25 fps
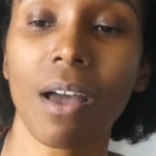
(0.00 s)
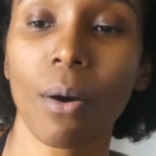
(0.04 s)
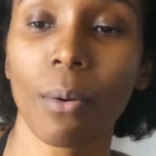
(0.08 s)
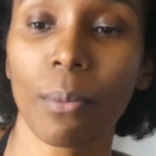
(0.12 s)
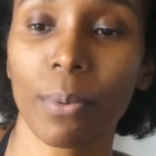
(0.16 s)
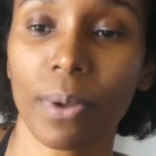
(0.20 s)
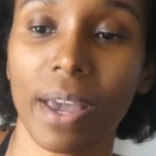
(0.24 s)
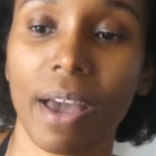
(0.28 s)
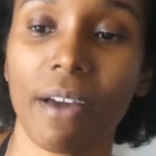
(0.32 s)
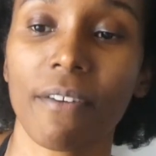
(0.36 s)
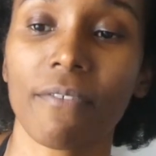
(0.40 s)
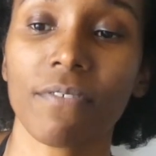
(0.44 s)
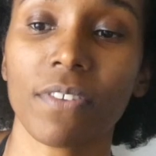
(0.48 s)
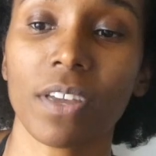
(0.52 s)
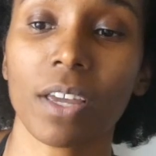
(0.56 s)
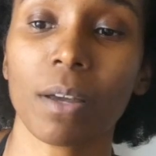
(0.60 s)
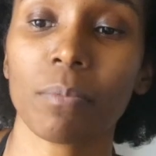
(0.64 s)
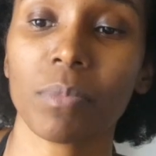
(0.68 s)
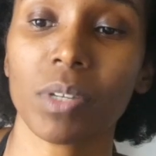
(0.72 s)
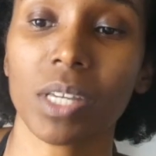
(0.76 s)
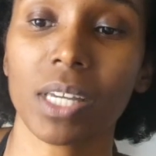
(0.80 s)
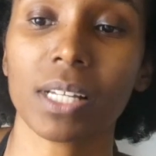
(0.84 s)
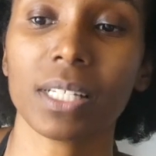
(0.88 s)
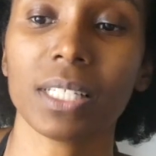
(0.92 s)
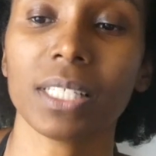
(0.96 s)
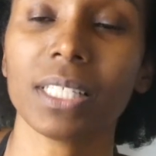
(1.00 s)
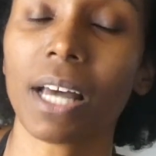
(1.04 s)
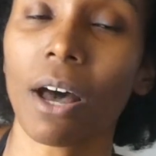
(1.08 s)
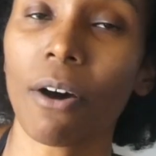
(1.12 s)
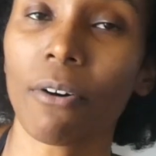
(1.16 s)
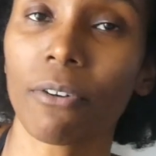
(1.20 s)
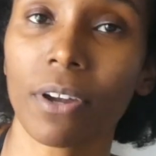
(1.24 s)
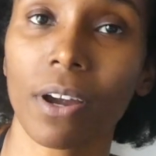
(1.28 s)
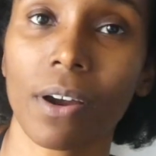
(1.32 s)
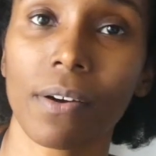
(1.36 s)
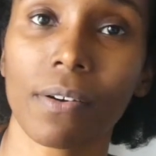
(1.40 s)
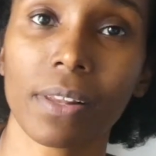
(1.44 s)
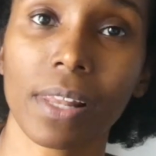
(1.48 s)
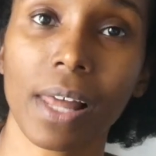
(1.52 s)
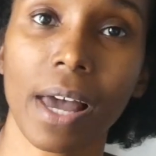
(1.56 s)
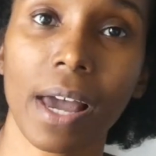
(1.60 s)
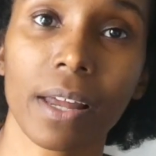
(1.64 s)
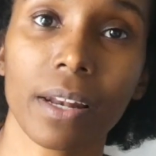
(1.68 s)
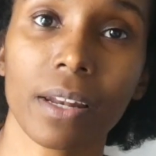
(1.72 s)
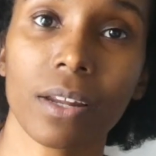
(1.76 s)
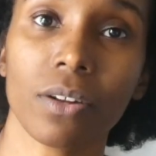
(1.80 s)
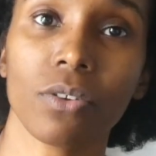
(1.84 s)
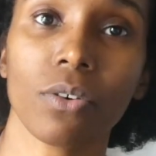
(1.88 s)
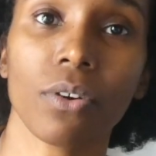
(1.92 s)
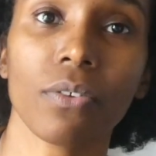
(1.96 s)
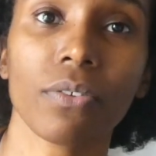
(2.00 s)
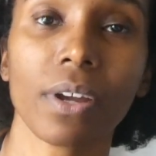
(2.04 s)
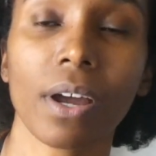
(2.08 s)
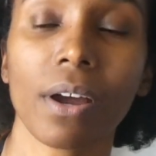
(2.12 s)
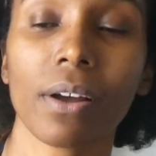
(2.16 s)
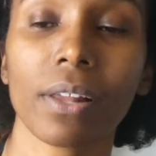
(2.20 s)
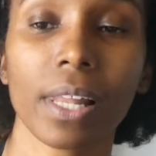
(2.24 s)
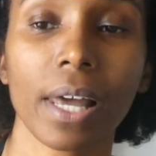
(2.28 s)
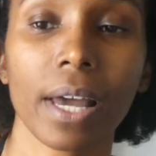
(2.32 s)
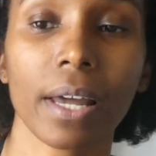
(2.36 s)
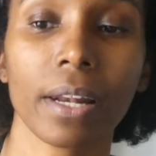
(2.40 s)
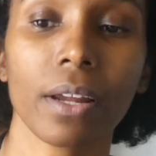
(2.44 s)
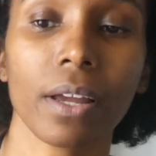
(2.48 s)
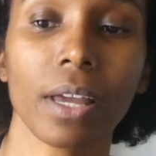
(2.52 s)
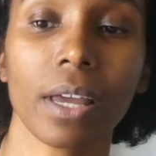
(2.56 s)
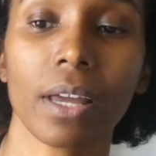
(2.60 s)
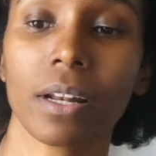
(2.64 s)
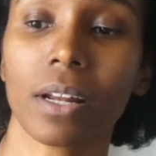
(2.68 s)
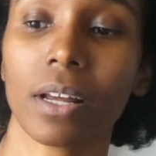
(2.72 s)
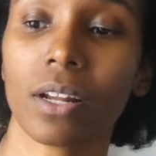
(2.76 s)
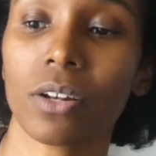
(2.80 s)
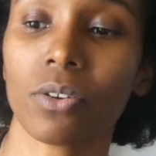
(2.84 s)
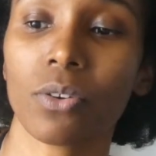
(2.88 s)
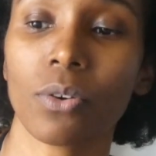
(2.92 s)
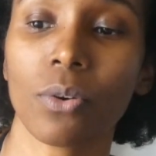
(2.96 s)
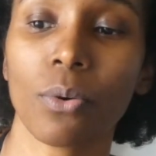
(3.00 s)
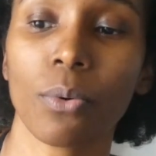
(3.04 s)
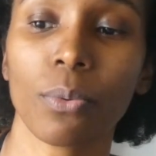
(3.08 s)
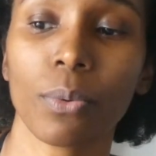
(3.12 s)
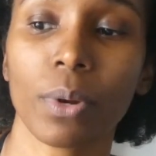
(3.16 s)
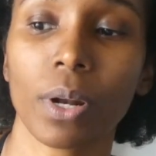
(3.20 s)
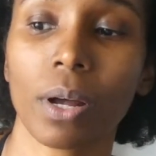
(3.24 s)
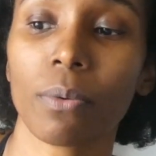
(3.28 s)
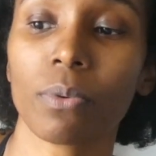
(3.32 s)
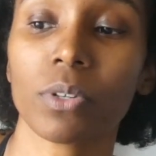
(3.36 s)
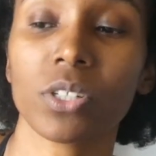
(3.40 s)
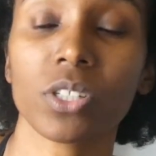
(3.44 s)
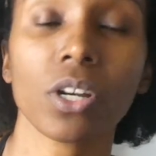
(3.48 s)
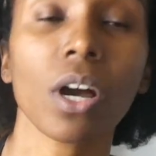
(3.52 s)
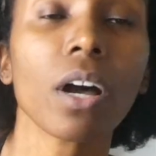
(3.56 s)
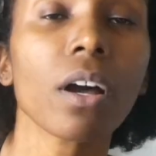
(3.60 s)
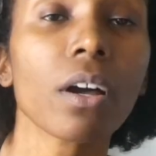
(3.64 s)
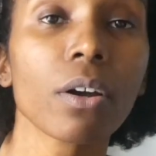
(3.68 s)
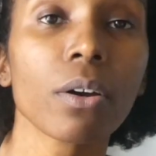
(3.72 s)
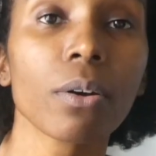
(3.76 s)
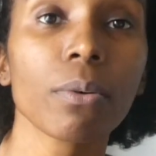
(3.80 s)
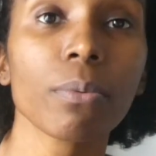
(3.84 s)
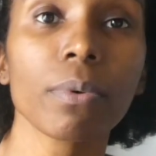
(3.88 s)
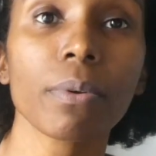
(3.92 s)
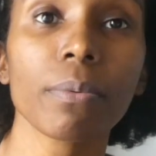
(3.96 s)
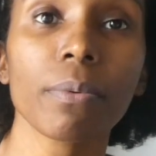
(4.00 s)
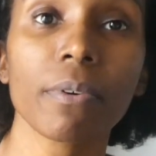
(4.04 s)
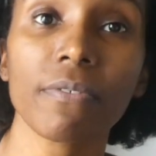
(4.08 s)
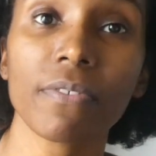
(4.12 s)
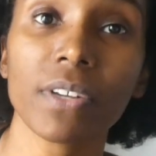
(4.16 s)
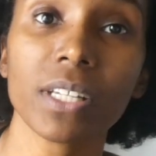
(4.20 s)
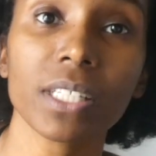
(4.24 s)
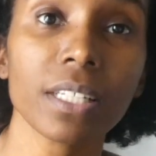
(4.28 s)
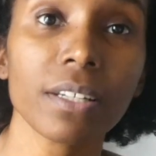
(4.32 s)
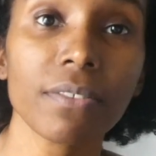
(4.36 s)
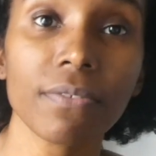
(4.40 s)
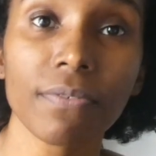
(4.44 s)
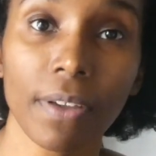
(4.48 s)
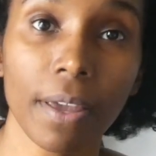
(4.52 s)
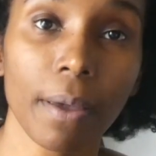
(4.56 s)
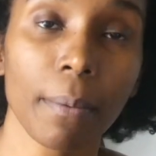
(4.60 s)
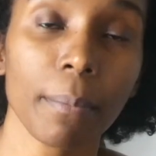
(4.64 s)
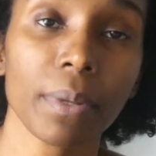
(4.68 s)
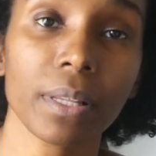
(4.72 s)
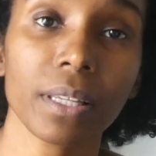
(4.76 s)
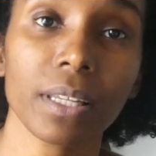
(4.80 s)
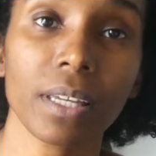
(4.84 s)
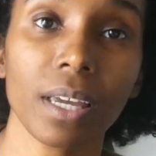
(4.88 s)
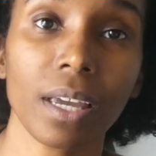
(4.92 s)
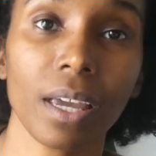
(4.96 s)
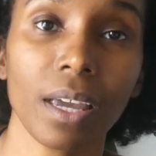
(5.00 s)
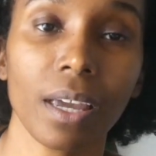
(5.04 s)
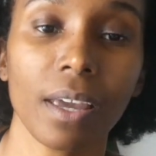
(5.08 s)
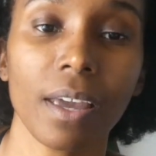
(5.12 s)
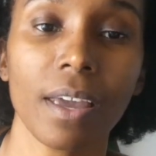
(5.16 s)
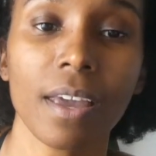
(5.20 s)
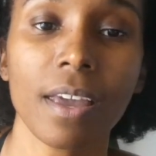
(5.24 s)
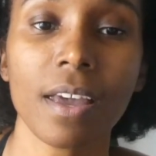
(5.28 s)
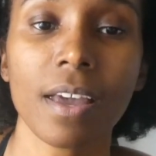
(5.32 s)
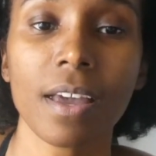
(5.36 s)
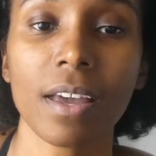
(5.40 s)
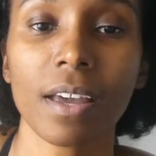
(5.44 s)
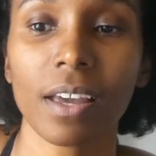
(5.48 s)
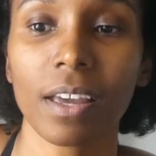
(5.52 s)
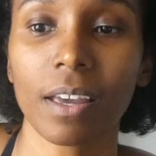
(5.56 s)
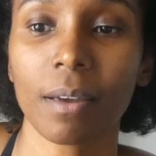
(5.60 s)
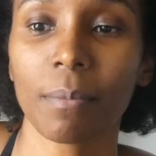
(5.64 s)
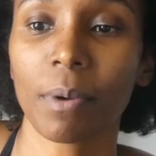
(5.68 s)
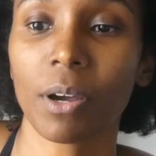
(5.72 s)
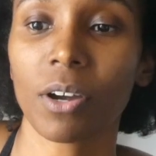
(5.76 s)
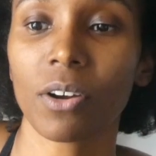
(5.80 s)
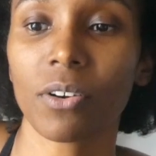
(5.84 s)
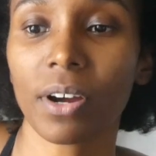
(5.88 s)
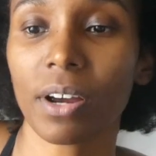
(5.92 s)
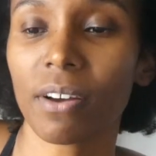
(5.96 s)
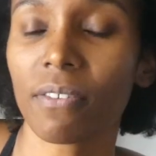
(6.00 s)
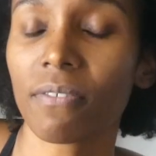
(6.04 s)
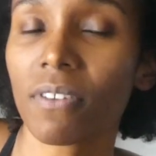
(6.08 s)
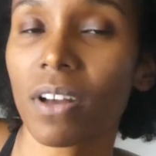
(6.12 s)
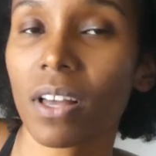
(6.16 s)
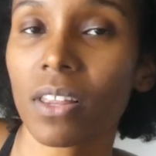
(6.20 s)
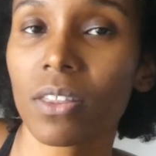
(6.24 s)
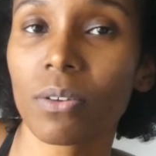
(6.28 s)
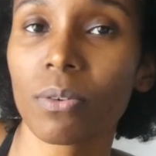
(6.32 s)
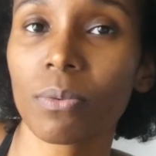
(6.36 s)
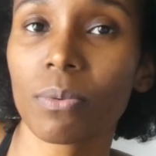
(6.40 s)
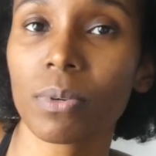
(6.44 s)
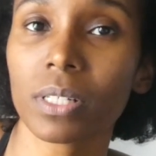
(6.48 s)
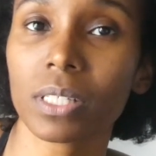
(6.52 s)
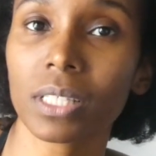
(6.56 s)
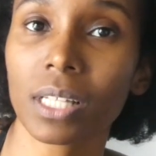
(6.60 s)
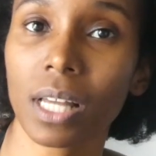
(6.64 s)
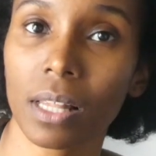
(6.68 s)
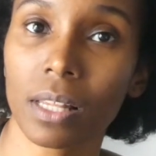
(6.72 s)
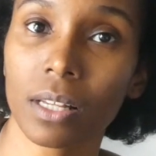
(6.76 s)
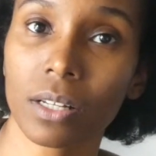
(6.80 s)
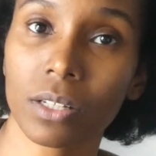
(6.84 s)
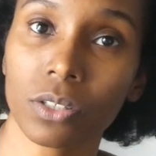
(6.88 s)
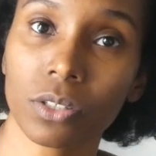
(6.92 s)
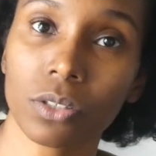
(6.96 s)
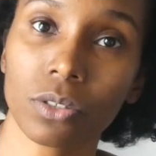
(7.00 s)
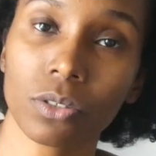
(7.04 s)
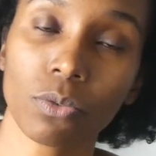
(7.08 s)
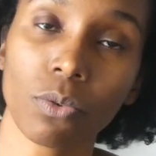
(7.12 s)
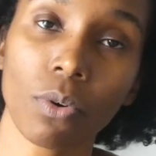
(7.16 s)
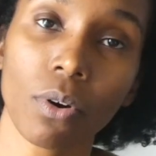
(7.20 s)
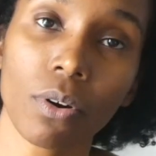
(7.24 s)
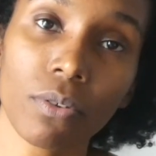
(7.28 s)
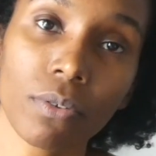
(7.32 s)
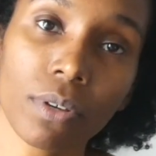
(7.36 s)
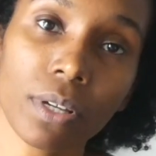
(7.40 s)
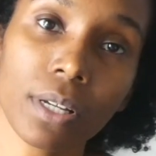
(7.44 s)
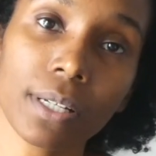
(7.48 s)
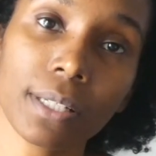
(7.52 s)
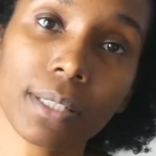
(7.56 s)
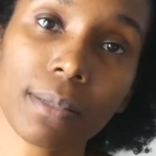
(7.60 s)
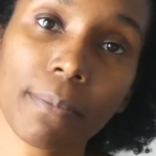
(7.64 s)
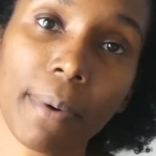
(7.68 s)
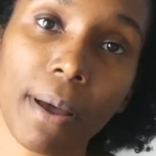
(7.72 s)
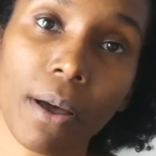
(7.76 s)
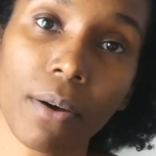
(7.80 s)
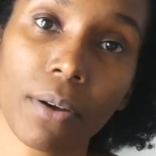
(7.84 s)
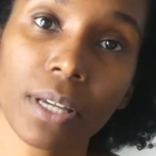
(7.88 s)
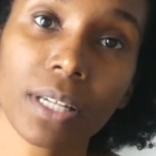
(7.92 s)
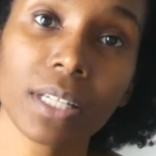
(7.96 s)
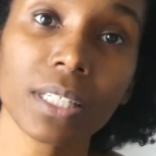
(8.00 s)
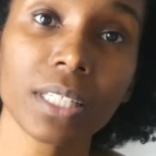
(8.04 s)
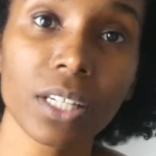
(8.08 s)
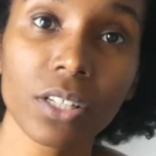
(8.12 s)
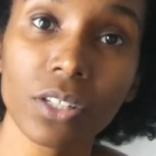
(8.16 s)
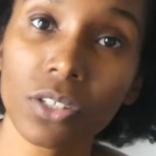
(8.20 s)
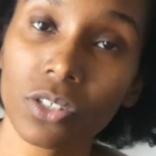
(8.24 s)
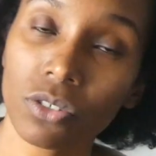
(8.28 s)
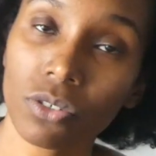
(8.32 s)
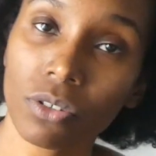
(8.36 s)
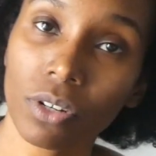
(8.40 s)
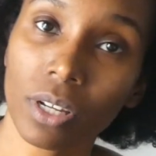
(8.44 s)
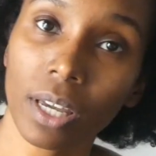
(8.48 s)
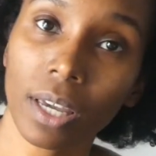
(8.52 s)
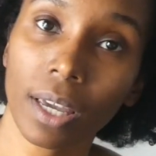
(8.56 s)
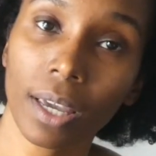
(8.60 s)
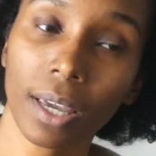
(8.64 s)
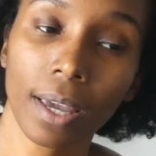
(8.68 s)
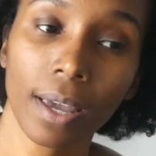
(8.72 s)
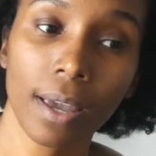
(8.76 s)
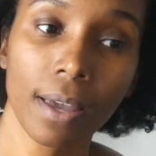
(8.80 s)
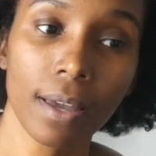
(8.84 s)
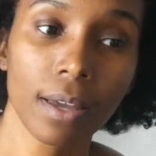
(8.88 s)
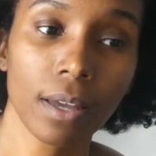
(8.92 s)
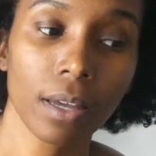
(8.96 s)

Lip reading: we have family in South Carolina and North Carolina, and I knew when I was younger we would visit family, and my grandfather would tell us stories about his history,